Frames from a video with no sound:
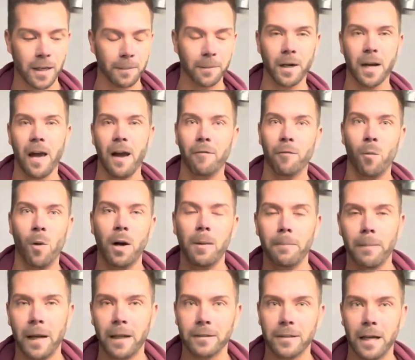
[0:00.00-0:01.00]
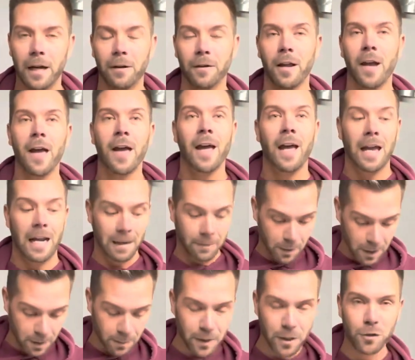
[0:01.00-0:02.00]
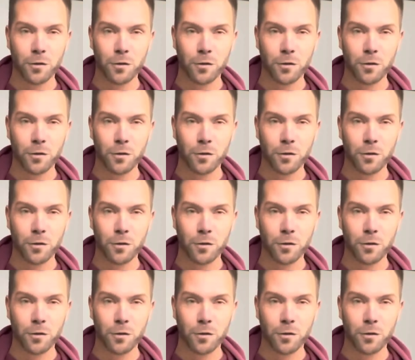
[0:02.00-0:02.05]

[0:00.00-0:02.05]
I'm gonna have one meltdown and I'm gonna be